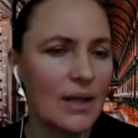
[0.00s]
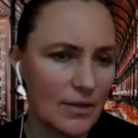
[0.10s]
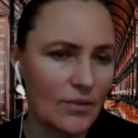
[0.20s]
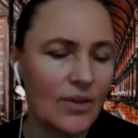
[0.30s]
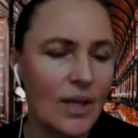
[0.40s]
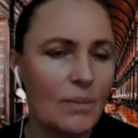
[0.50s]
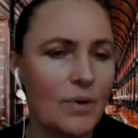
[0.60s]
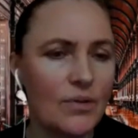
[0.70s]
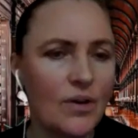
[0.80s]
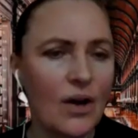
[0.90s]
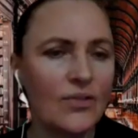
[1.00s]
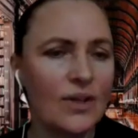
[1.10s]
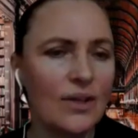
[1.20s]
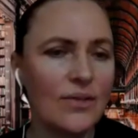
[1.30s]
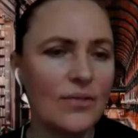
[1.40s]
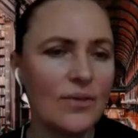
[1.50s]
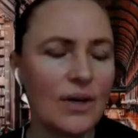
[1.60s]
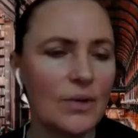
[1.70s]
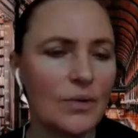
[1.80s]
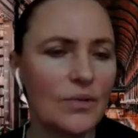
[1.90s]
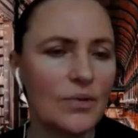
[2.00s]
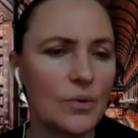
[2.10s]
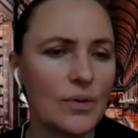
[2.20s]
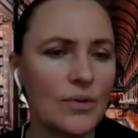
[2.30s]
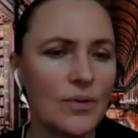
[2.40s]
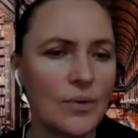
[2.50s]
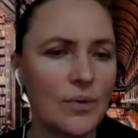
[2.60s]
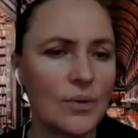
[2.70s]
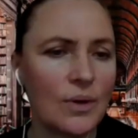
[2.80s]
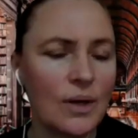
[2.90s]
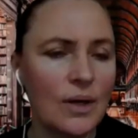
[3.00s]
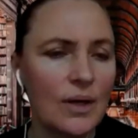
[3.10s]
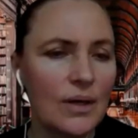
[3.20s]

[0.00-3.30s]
As you say, podcast is a very good tool to